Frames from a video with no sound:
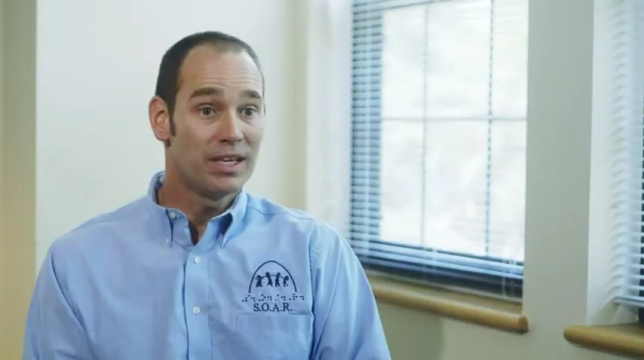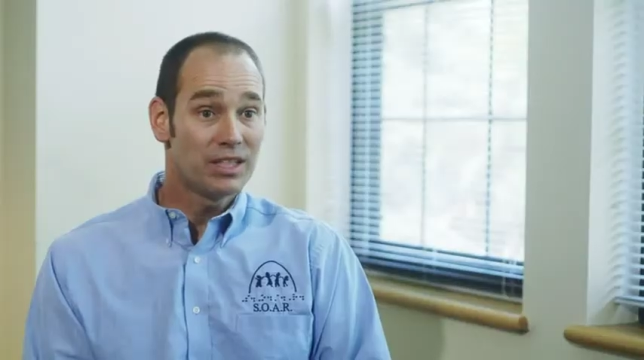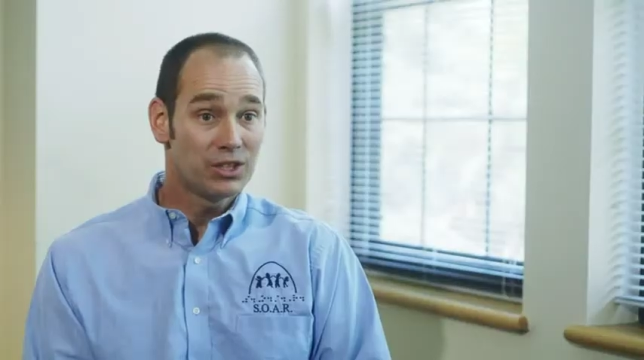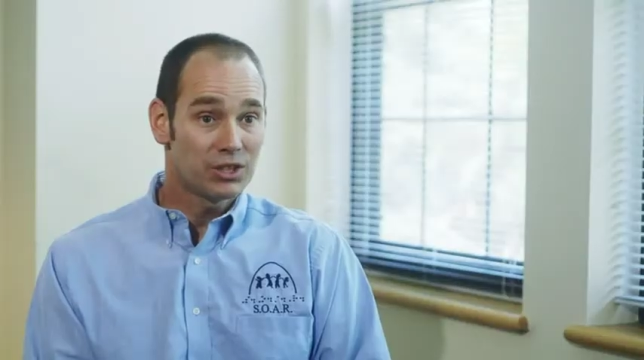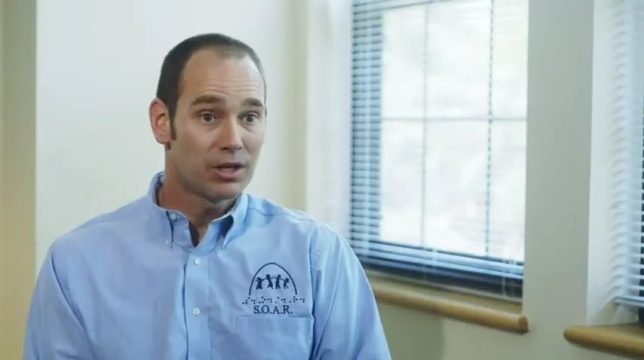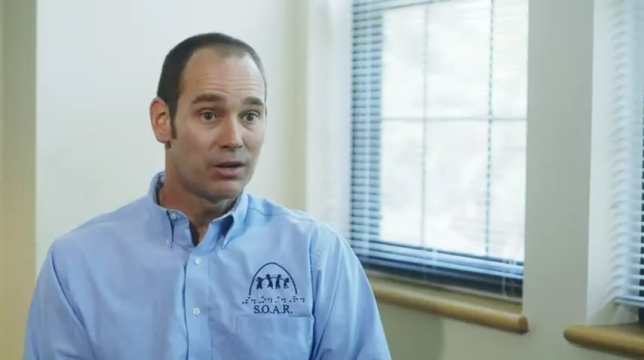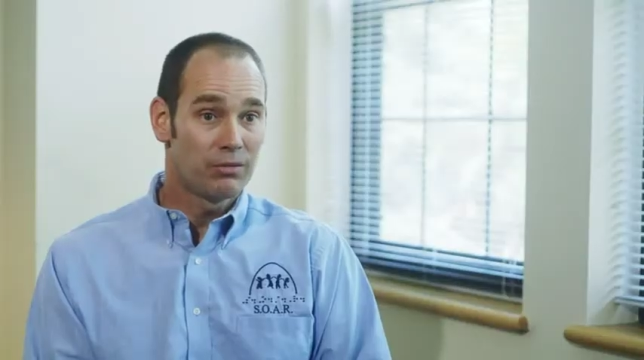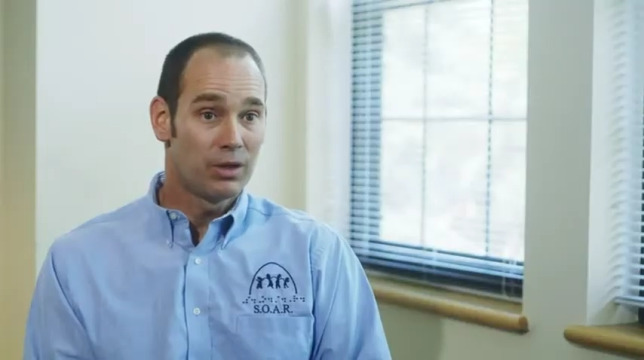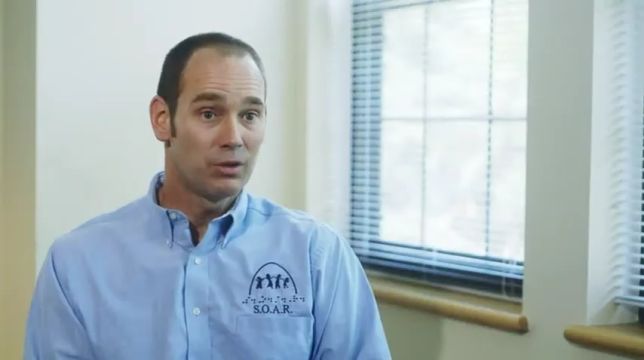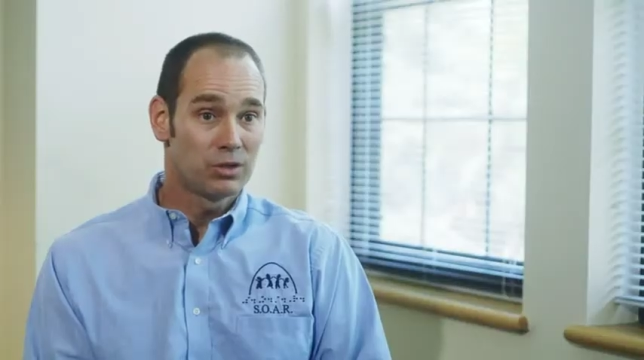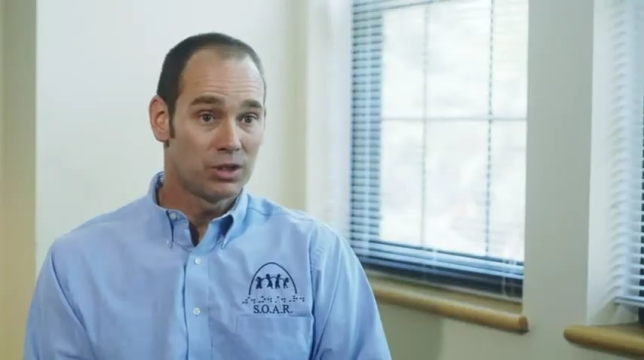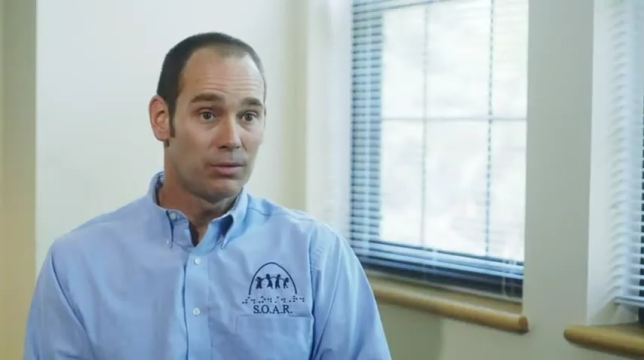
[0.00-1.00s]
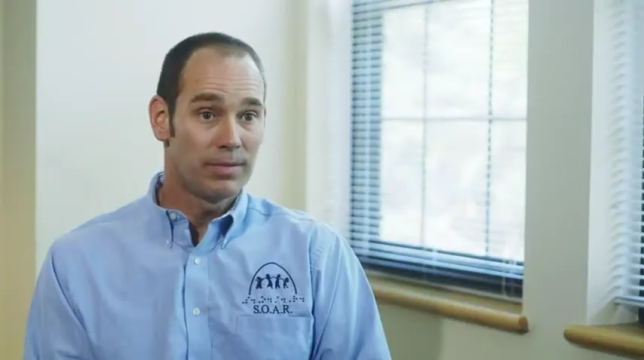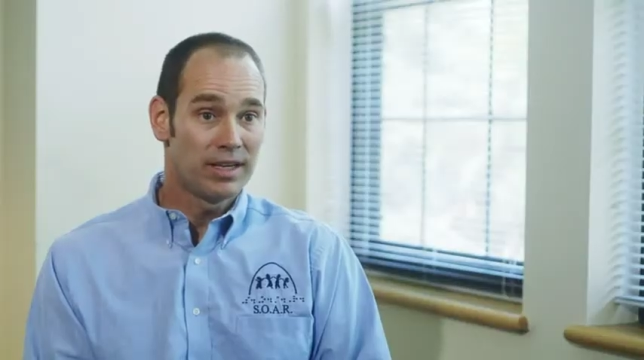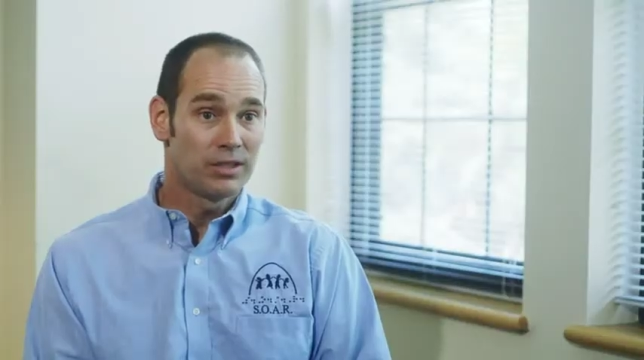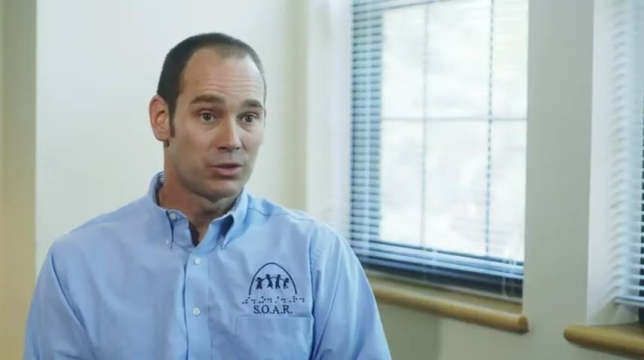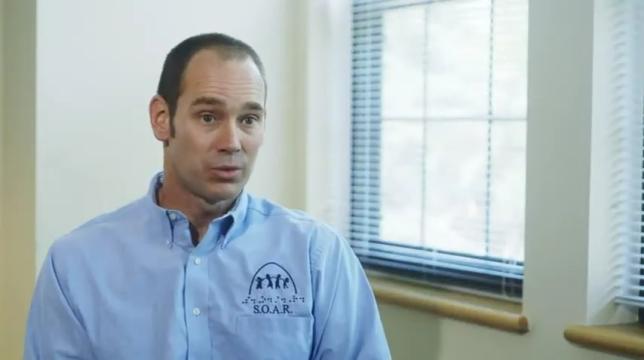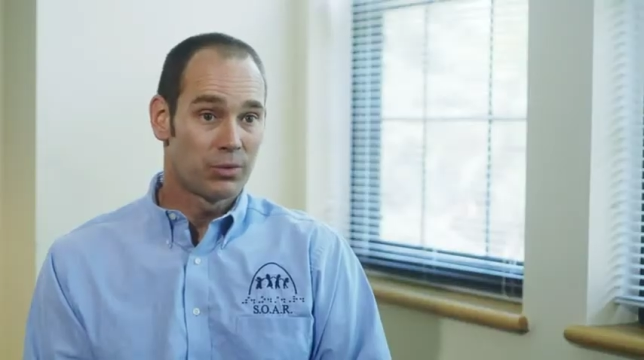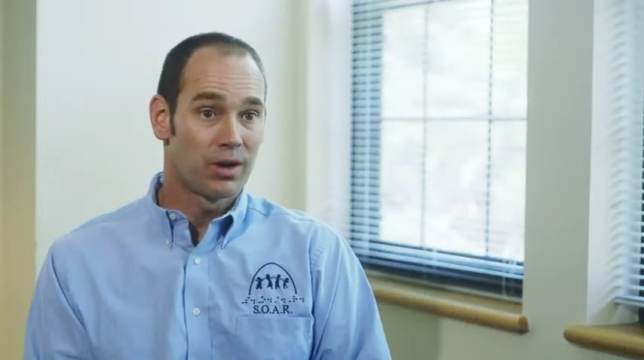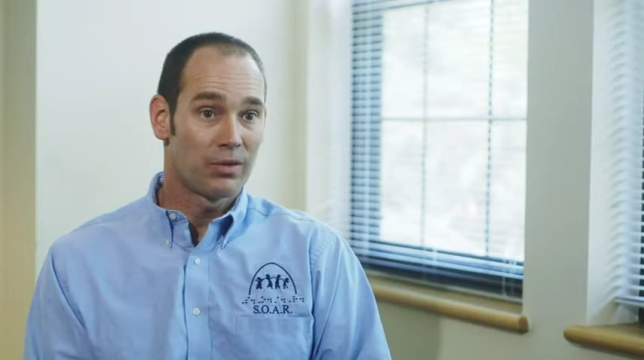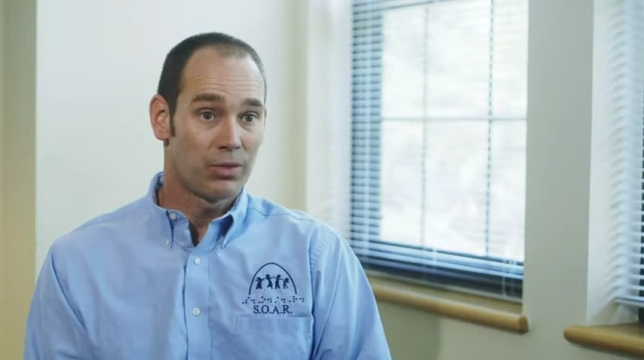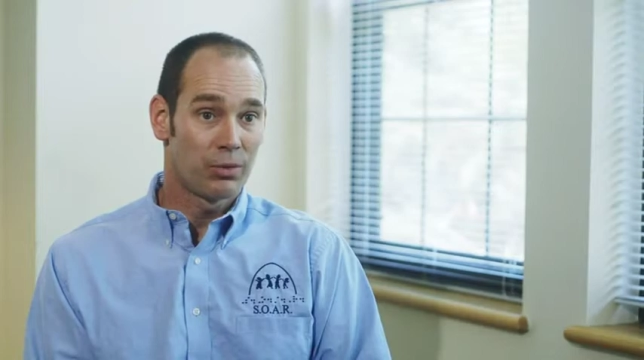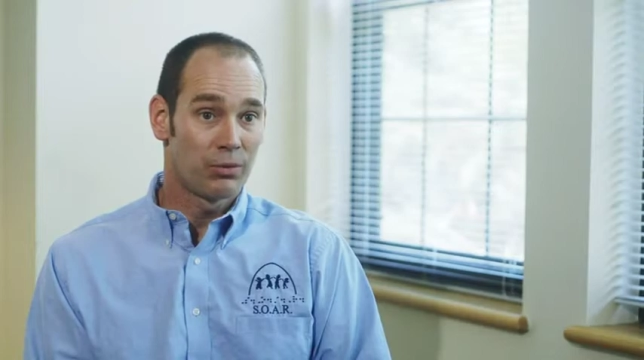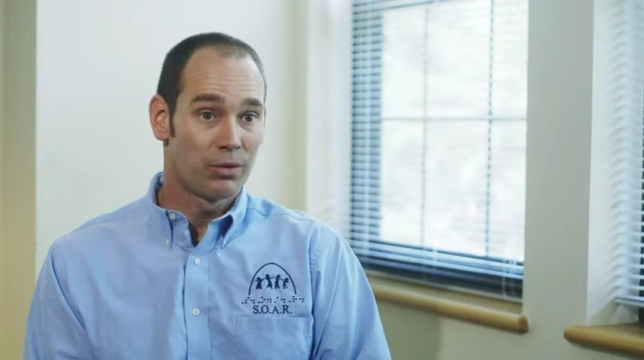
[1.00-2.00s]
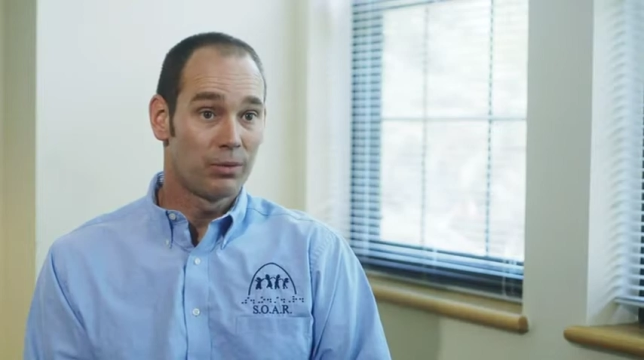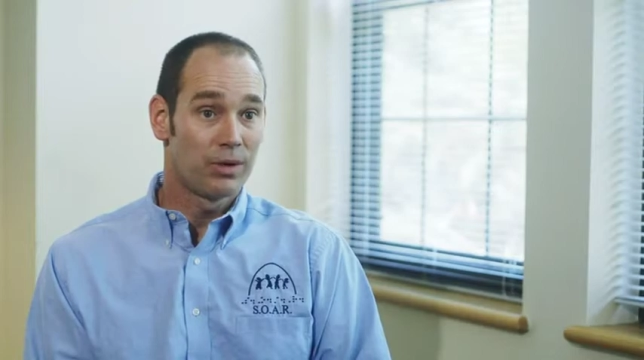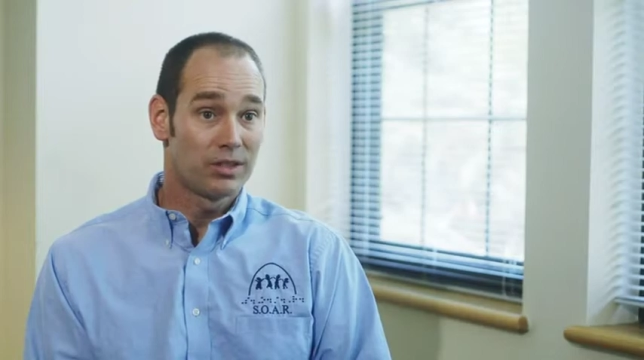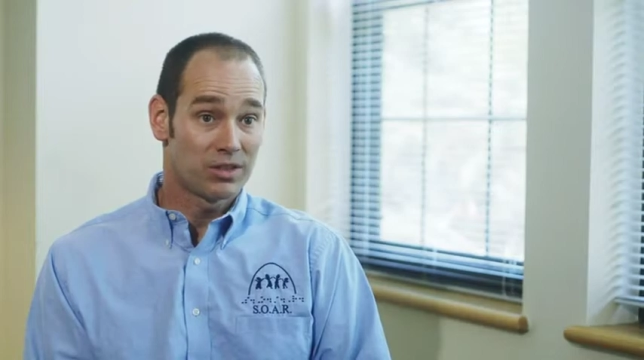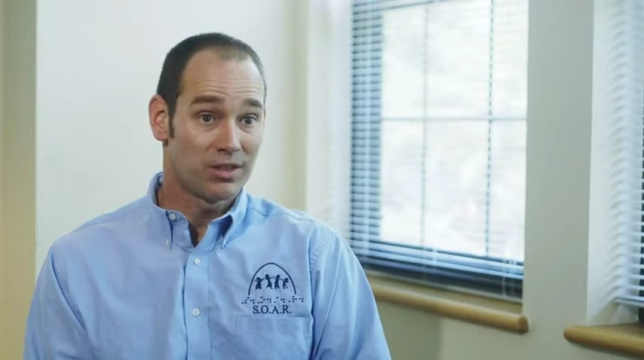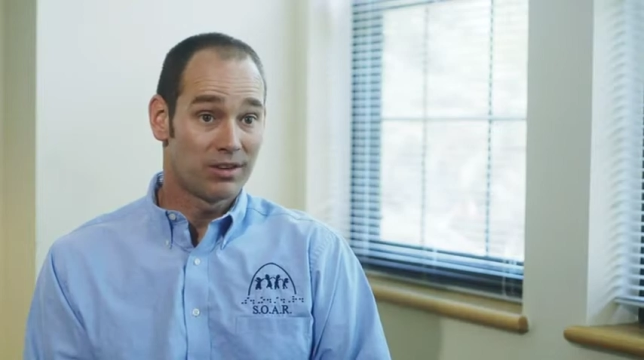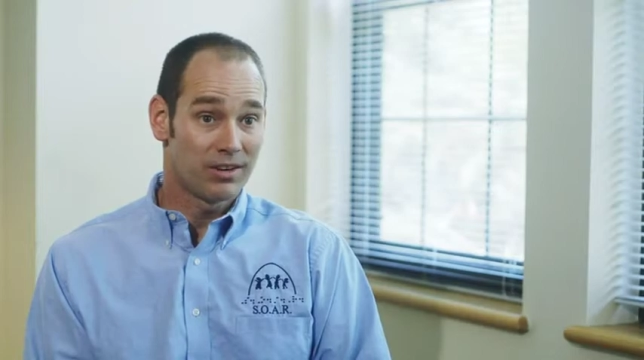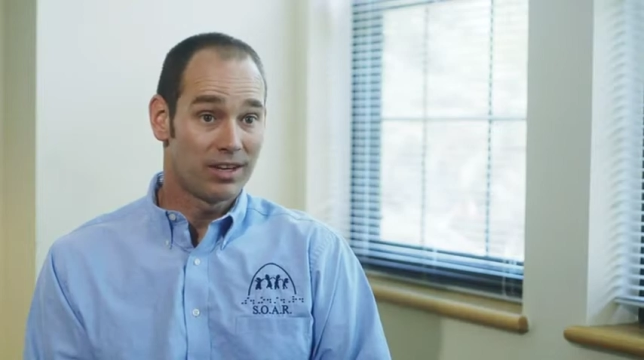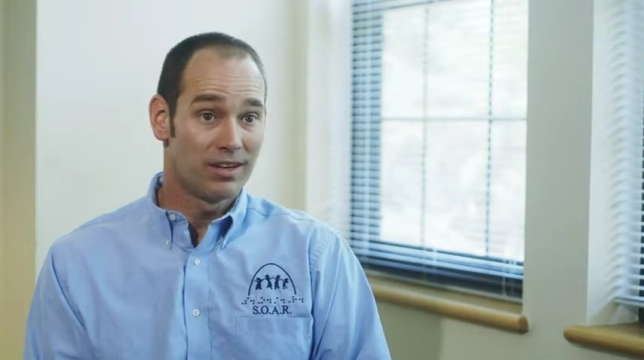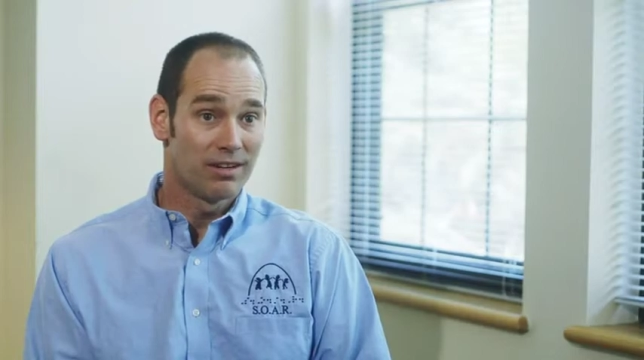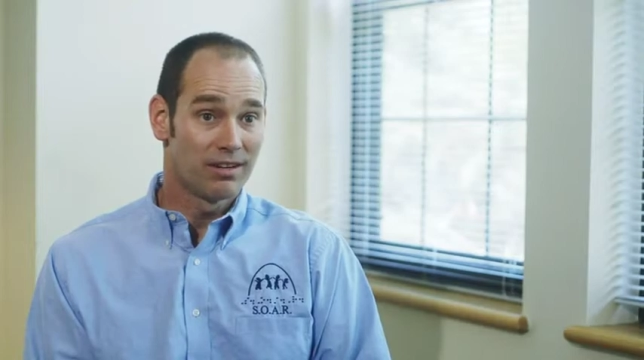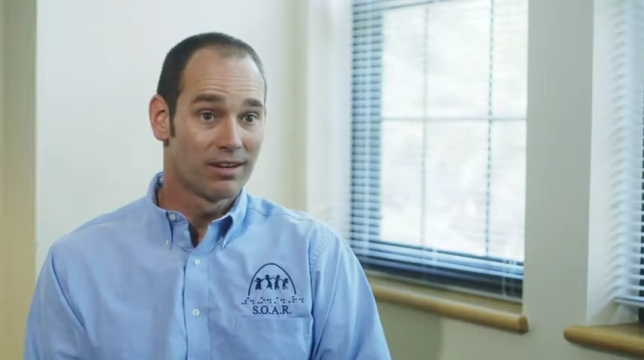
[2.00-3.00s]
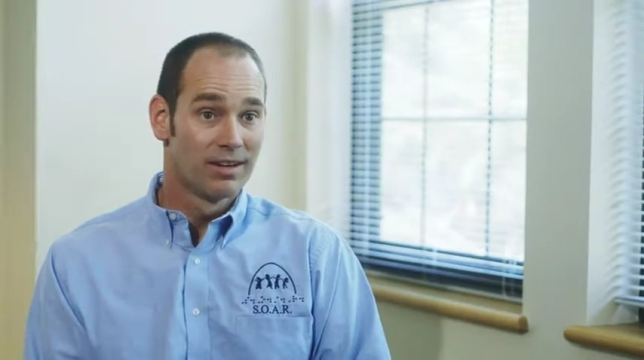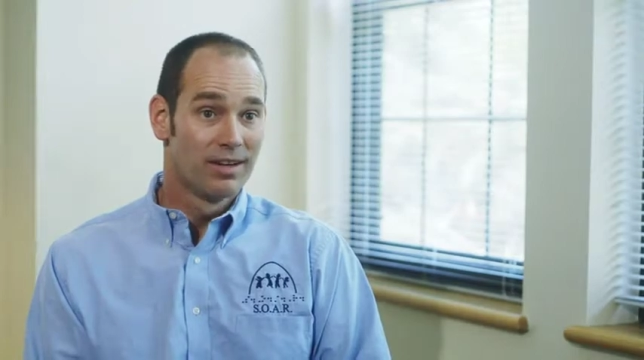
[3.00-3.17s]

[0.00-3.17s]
each of those domains throughout the 3 weeks they're here.